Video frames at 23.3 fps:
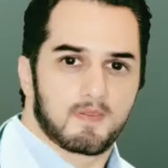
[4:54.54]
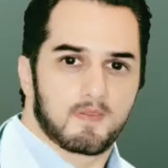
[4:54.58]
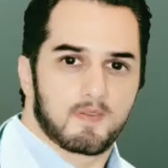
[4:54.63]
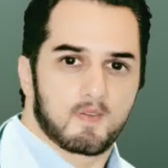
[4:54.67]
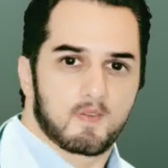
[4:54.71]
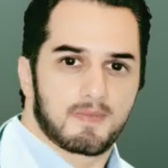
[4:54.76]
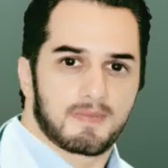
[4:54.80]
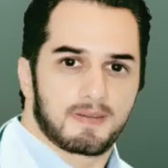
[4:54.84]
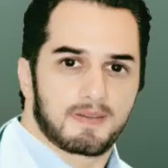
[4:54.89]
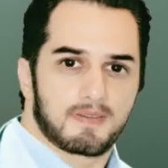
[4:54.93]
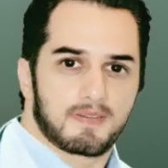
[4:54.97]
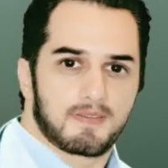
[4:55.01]

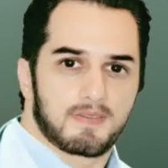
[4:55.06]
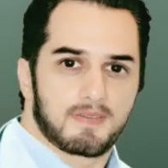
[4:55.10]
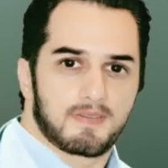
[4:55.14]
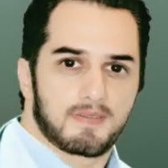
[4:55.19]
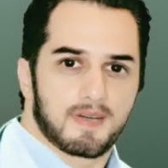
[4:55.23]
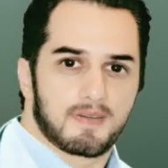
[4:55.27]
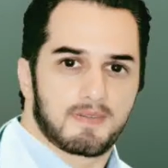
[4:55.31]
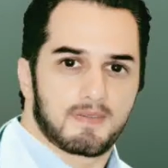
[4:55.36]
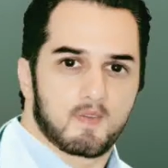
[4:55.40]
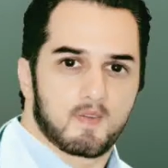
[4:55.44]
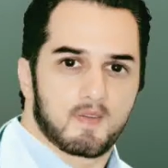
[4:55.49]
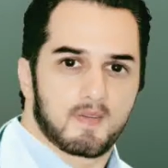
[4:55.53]
The dental
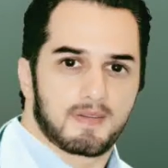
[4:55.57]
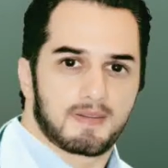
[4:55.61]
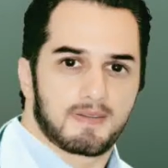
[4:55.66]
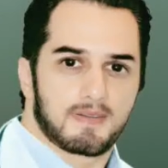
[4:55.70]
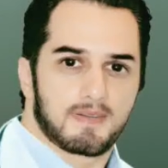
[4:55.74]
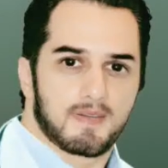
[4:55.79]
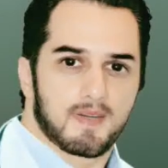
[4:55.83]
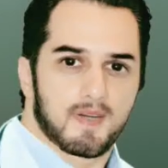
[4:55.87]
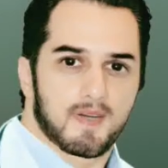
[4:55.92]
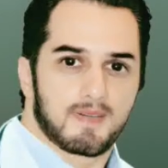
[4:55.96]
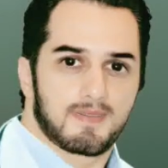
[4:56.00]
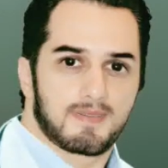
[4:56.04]

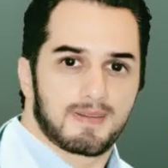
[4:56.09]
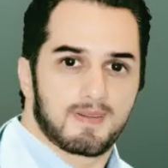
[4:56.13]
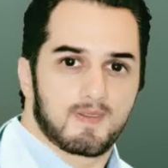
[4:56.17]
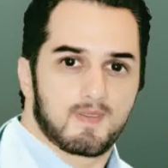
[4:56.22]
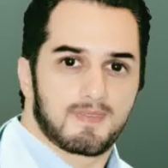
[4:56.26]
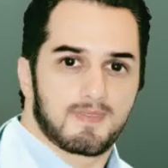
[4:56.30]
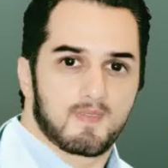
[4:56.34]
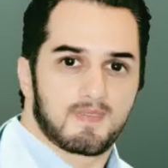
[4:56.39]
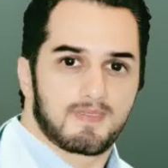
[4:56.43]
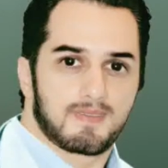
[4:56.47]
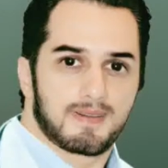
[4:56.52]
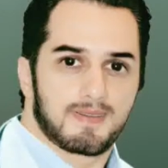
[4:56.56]
professional looks
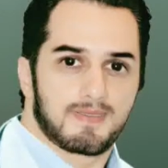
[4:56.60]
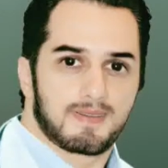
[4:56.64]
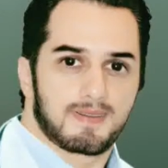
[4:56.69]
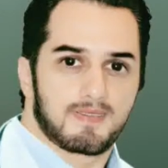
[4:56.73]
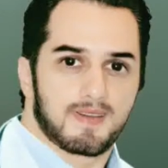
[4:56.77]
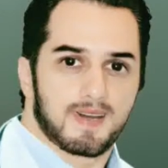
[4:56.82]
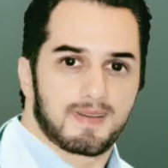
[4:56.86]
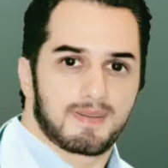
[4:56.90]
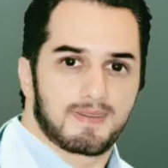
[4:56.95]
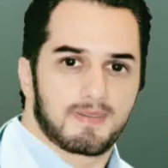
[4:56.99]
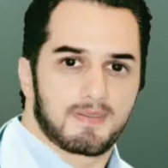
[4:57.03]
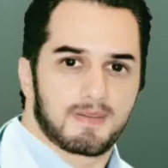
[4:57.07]
at the teeth
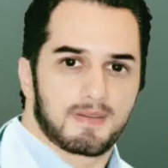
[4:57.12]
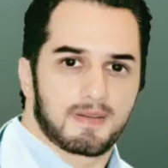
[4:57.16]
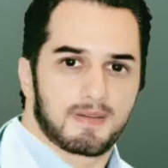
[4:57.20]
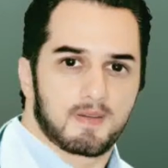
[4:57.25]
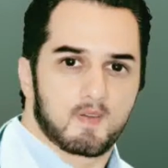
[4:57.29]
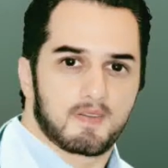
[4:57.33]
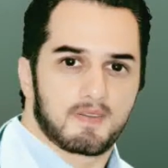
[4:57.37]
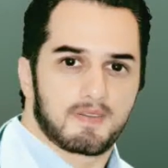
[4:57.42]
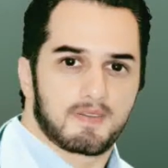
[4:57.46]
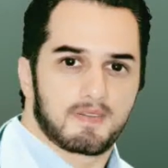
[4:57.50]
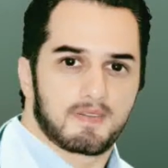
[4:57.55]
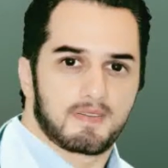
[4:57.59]
and
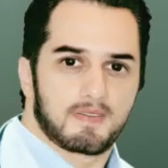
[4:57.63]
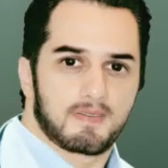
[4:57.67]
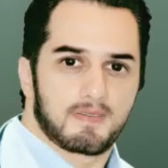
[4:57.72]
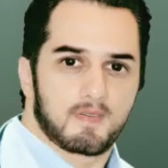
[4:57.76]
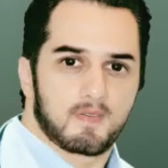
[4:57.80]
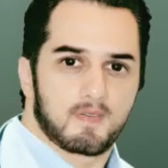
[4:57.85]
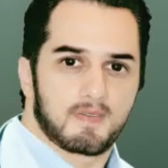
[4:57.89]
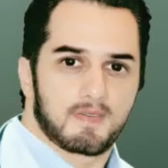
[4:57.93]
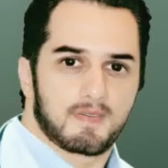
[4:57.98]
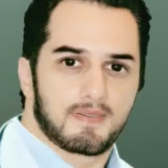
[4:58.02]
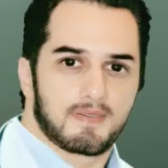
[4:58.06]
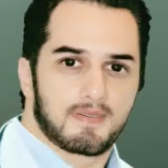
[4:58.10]
also might
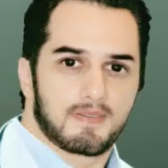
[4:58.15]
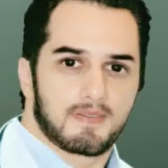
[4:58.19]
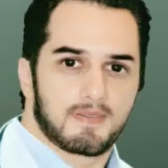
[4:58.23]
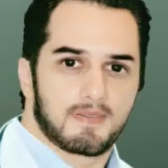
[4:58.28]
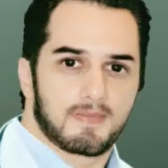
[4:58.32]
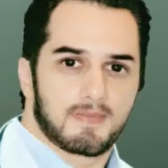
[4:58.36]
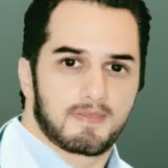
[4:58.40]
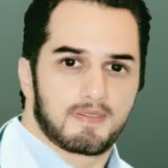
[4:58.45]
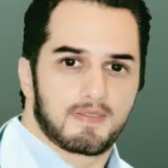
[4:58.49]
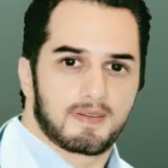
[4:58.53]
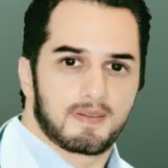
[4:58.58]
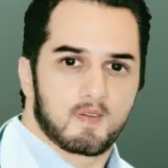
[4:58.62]
probe all
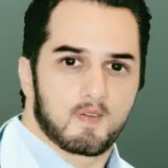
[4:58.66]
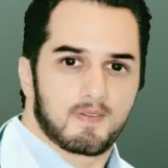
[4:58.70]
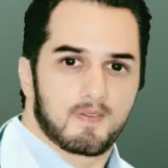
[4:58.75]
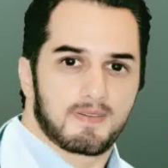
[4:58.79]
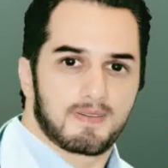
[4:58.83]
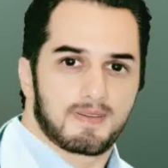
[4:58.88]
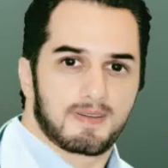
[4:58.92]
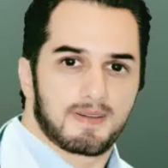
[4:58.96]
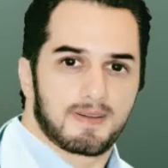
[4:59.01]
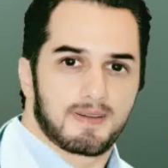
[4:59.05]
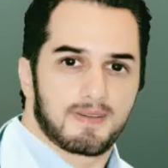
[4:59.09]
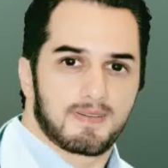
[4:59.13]
of them with an
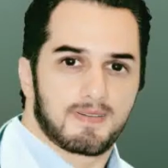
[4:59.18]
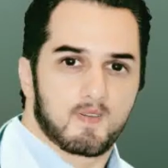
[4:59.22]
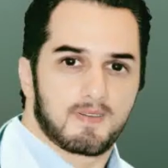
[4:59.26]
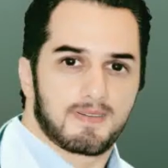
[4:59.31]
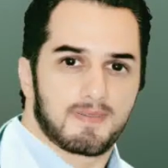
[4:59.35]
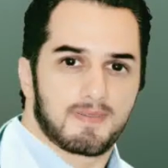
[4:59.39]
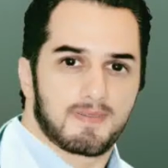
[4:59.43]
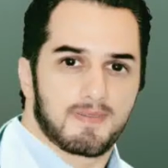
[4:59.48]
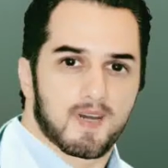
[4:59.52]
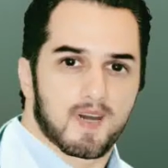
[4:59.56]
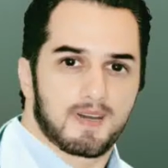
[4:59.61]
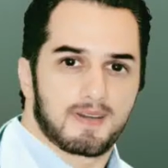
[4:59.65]

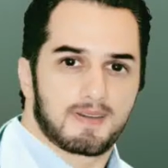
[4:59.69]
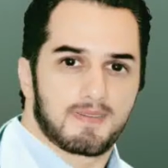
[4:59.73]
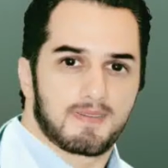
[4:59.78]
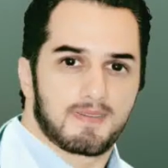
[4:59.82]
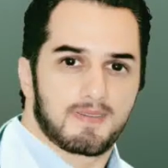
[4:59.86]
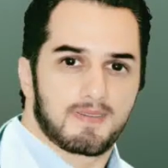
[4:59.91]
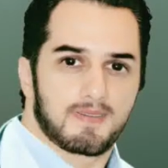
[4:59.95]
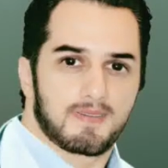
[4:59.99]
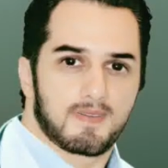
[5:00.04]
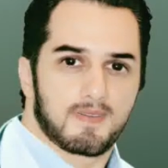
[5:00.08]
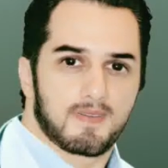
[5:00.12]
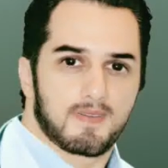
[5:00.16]
instrument known
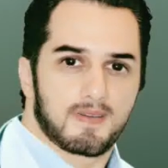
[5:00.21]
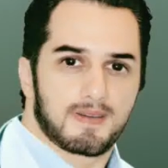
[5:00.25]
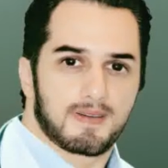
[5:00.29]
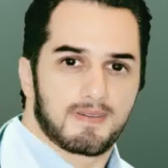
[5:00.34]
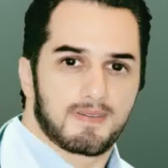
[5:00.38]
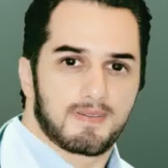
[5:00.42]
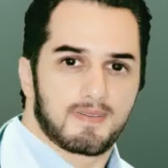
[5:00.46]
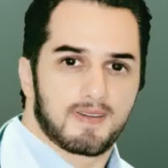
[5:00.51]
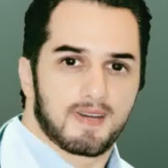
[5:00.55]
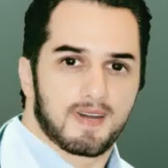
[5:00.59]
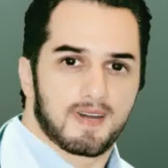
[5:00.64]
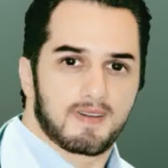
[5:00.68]
as an
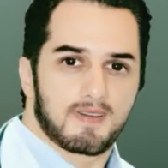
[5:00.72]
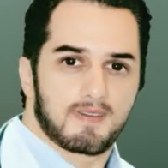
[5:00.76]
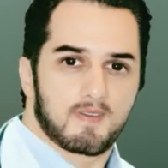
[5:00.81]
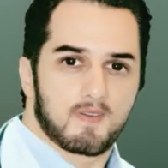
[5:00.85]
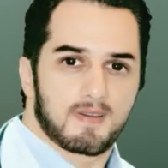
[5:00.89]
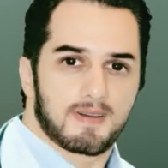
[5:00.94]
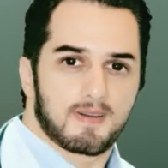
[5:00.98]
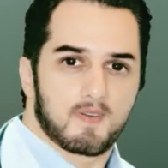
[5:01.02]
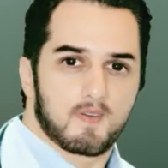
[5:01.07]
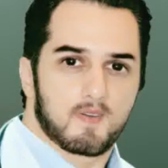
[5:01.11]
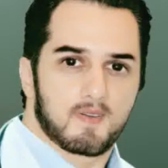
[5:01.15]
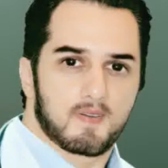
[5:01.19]
explorer
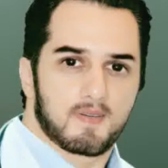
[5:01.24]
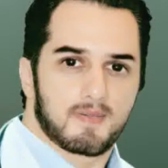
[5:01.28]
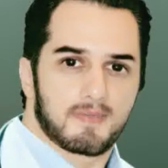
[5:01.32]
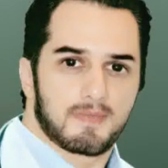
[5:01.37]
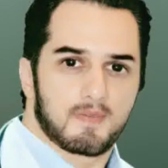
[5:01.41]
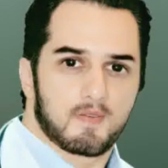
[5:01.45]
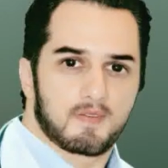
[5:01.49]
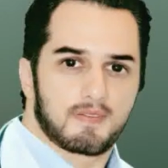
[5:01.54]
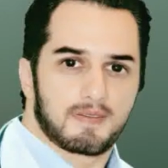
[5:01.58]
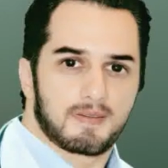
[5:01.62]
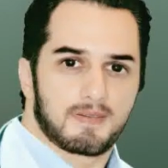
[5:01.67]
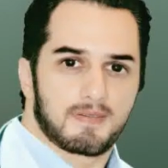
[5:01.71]
to search
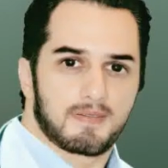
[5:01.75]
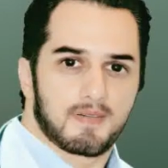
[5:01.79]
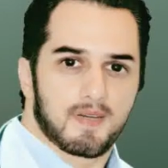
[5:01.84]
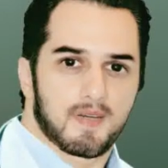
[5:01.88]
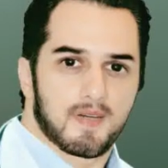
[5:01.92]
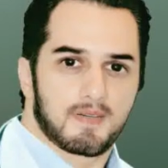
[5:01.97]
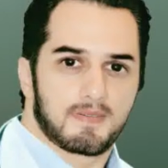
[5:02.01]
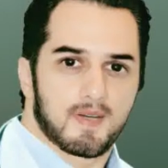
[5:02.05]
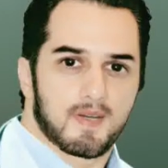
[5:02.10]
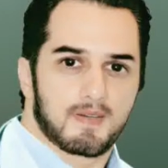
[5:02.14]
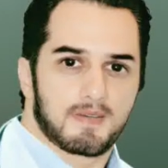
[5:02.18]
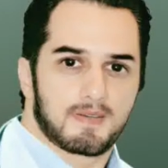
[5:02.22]
for pits
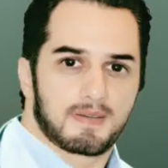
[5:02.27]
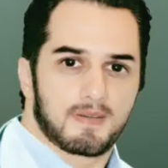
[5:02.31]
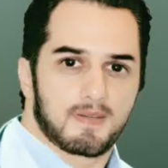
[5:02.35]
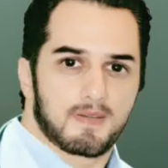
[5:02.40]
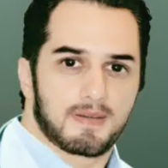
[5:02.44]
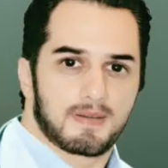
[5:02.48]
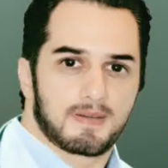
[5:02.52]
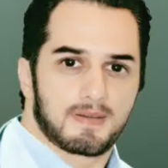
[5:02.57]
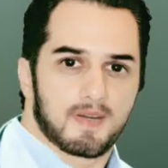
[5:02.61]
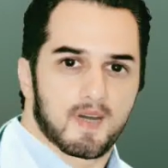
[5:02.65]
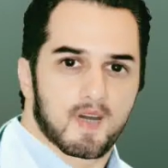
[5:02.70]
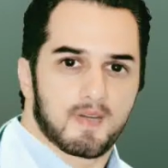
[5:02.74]
or perhaps
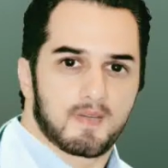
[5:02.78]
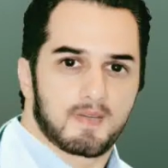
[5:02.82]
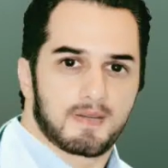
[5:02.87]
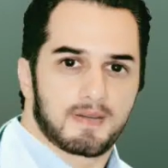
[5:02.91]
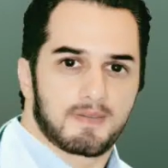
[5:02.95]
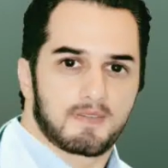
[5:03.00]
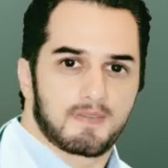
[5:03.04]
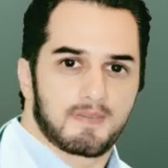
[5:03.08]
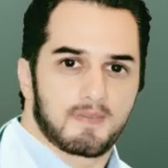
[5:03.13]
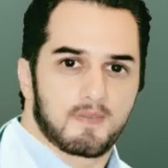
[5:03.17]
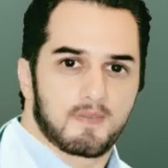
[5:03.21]
spots with